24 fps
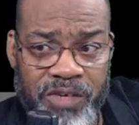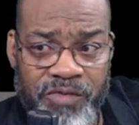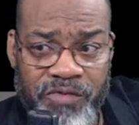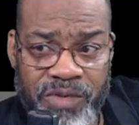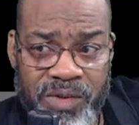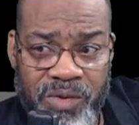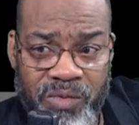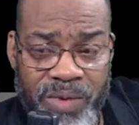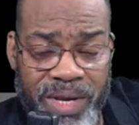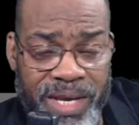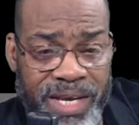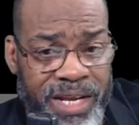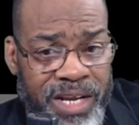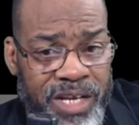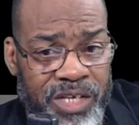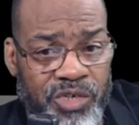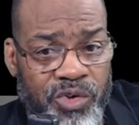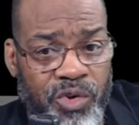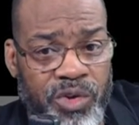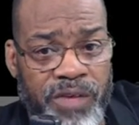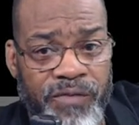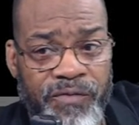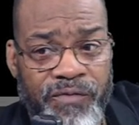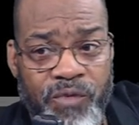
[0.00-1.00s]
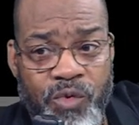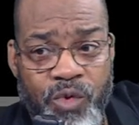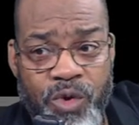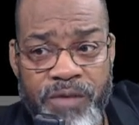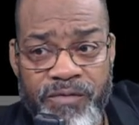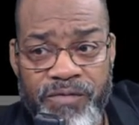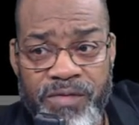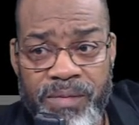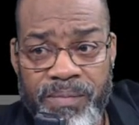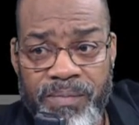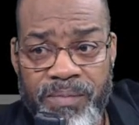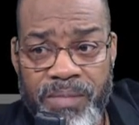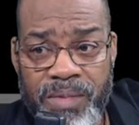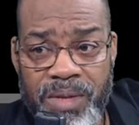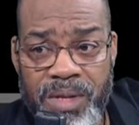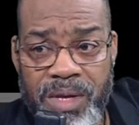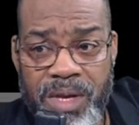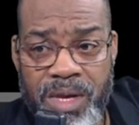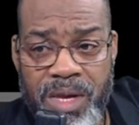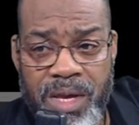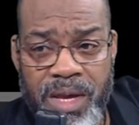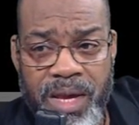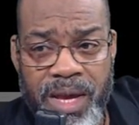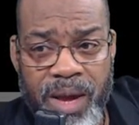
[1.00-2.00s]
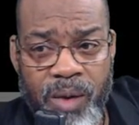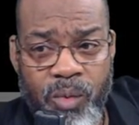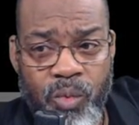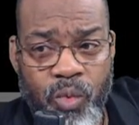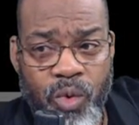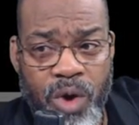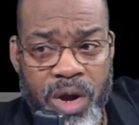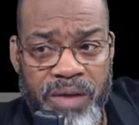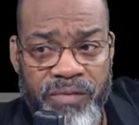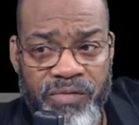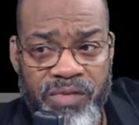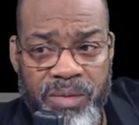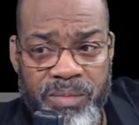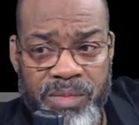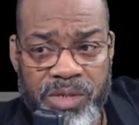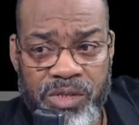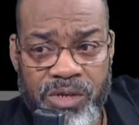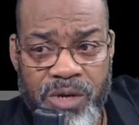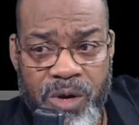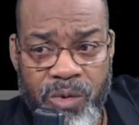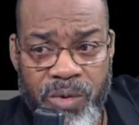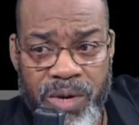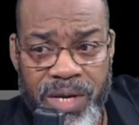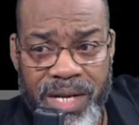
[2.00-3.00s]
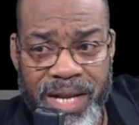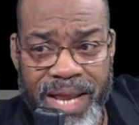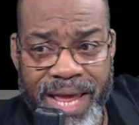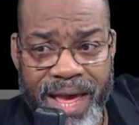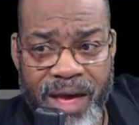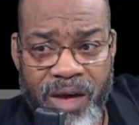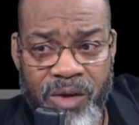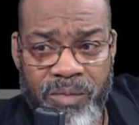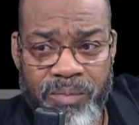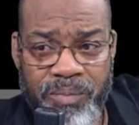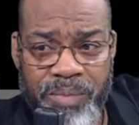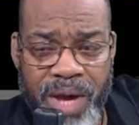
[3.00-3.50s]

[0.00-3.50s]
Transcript: for the week, and there's only four of them, and one of them is going down.